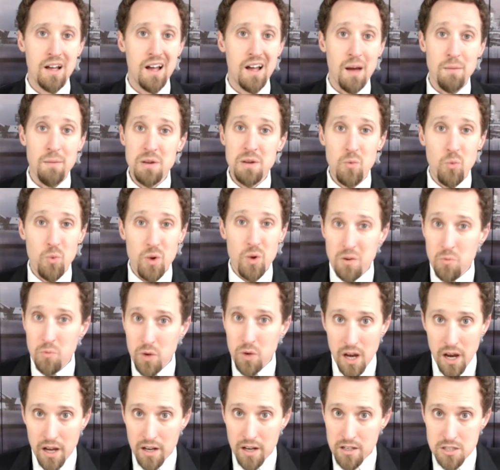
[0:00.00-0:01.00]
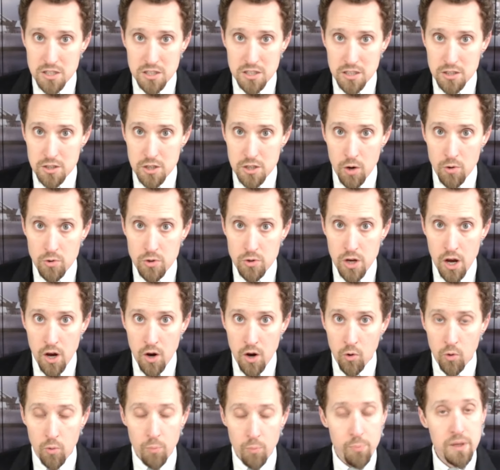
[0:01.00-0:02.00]
I mean, we we honestly don't
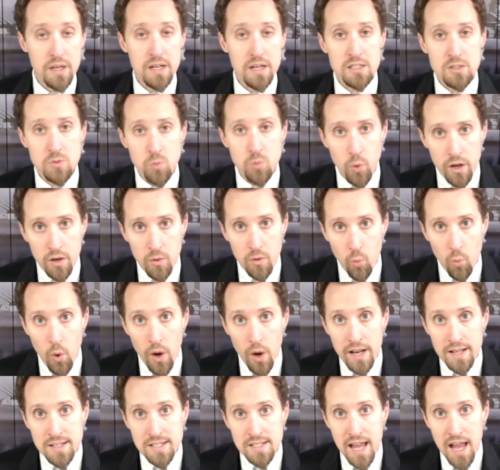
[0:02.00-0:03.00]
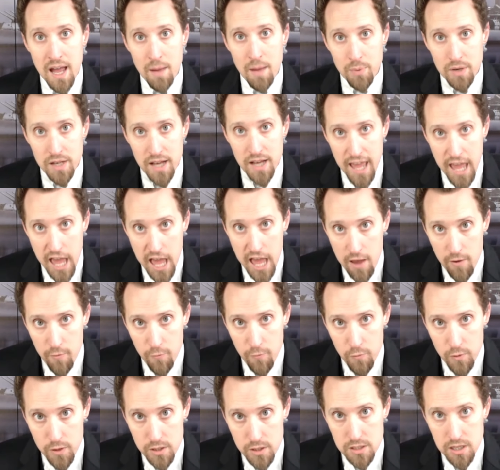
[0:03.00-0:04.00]
know because what what has happened
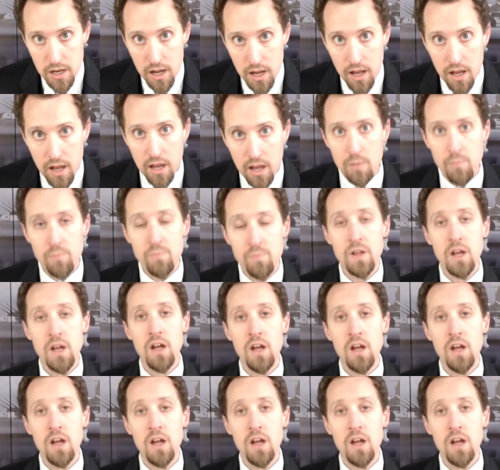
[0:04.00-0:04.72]
every time